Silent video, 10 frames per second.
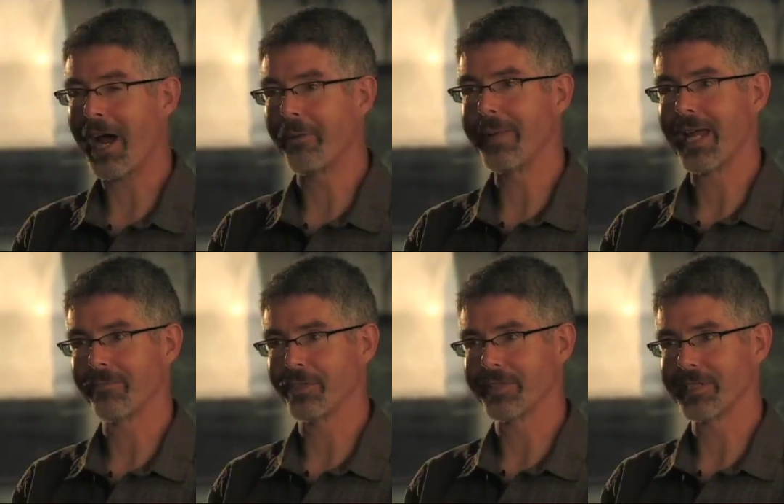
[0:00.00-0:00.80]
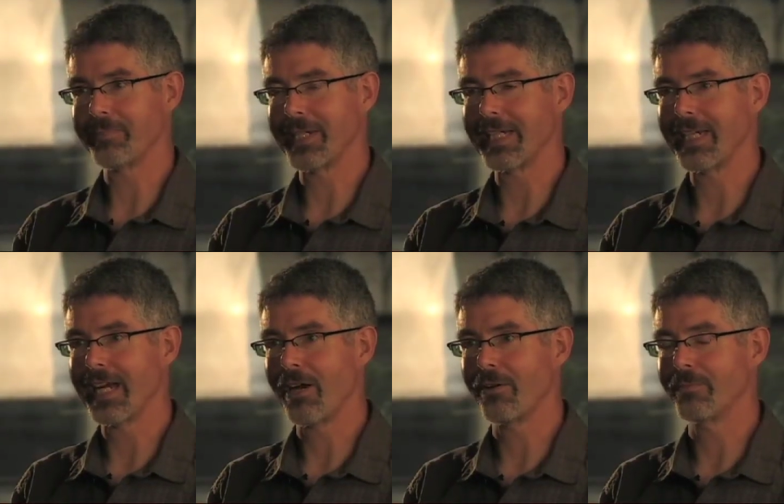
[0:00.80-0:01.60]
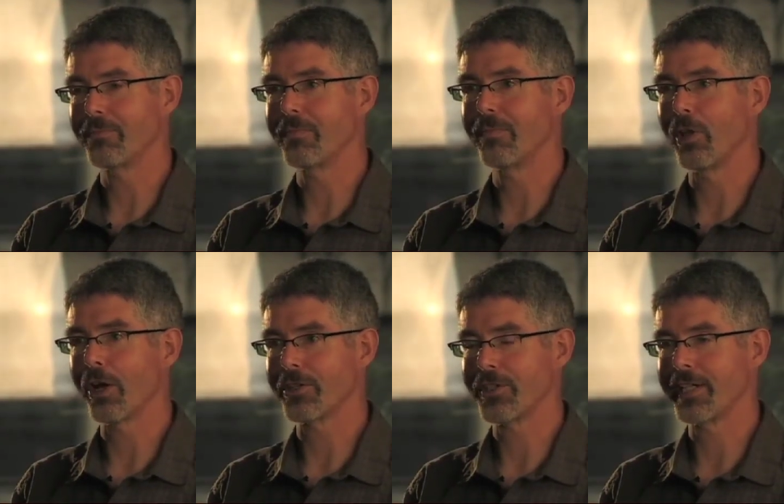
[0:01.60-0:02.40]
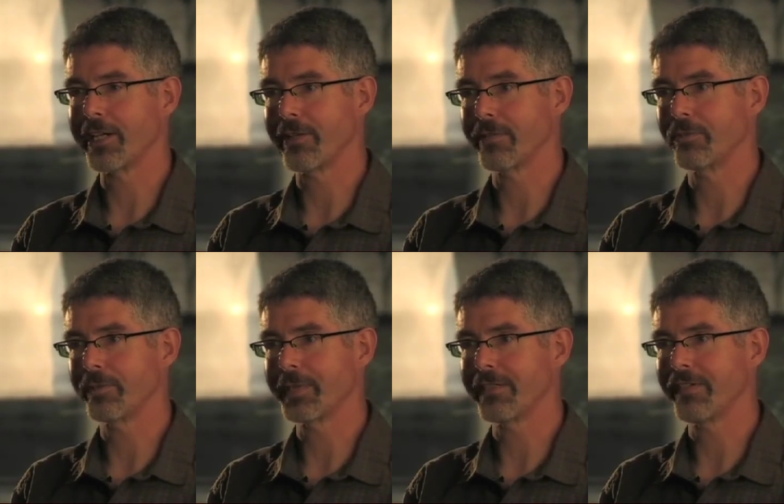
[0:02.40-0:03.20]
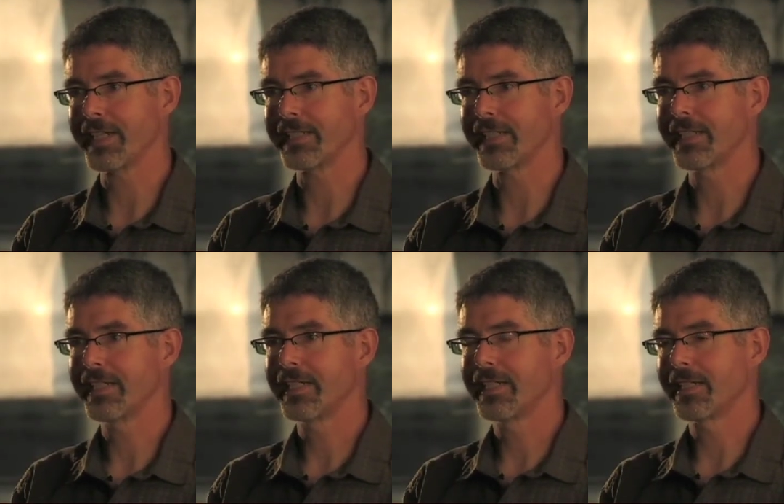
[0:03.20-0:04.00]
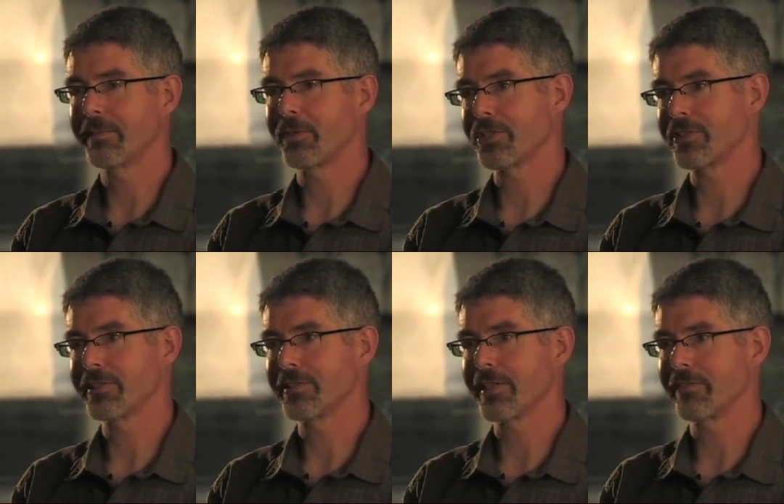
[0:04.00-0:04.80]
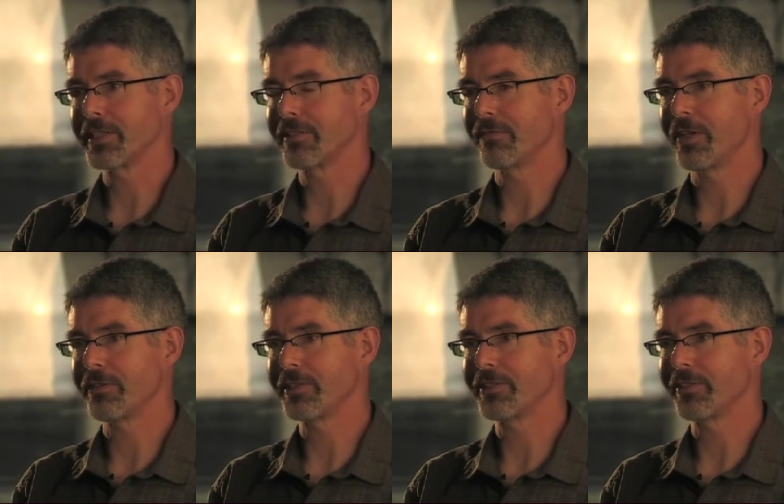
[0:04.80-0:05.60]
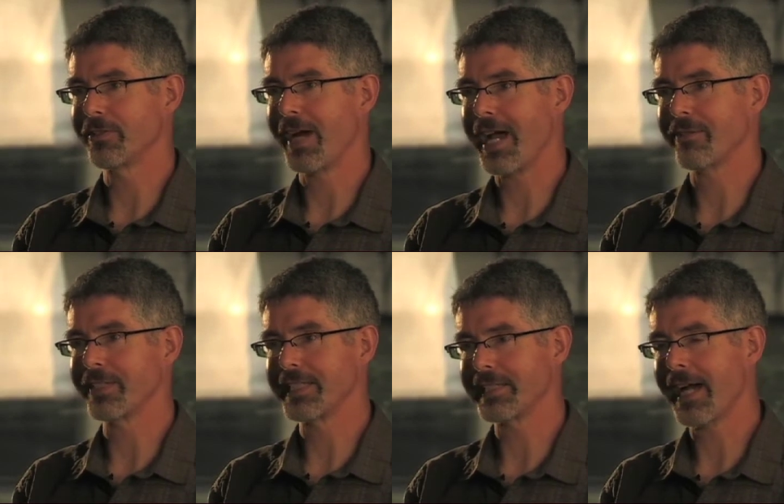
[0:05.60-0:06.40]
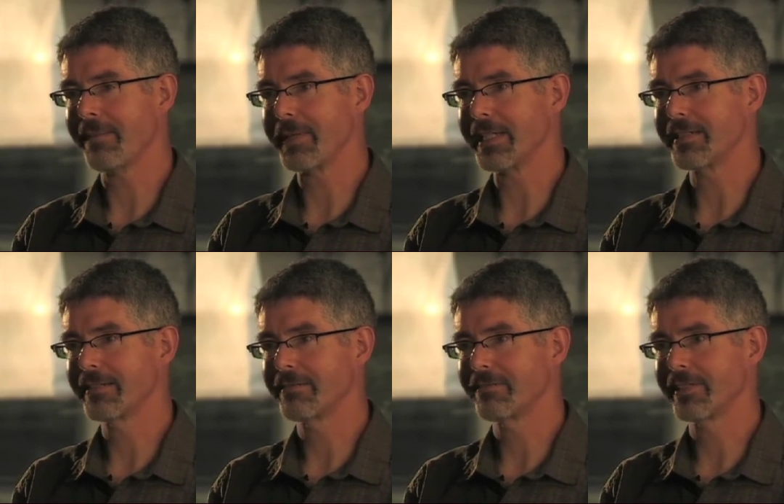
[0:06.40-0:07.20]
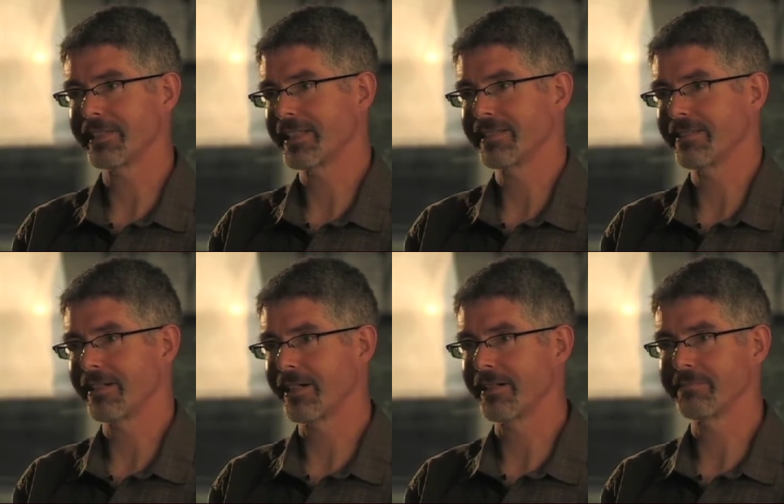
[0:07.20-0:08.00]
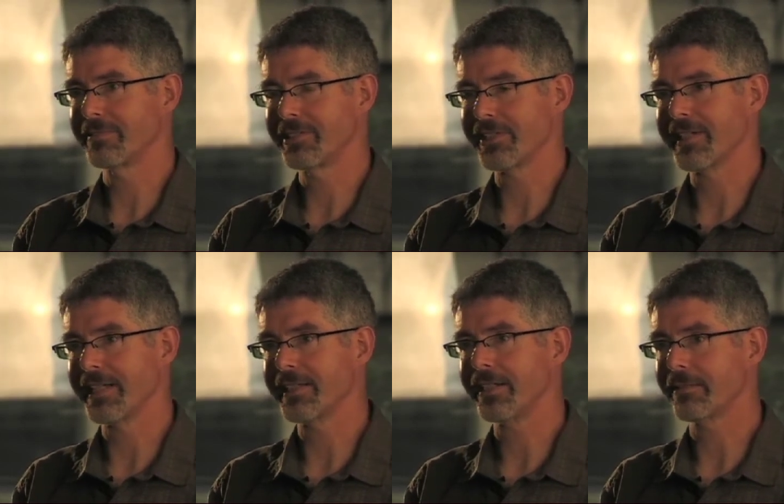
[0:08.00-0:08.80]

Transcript: bad will this be? How large an area will be affected? And the portions of it devoted to how do we stop it really are just not there.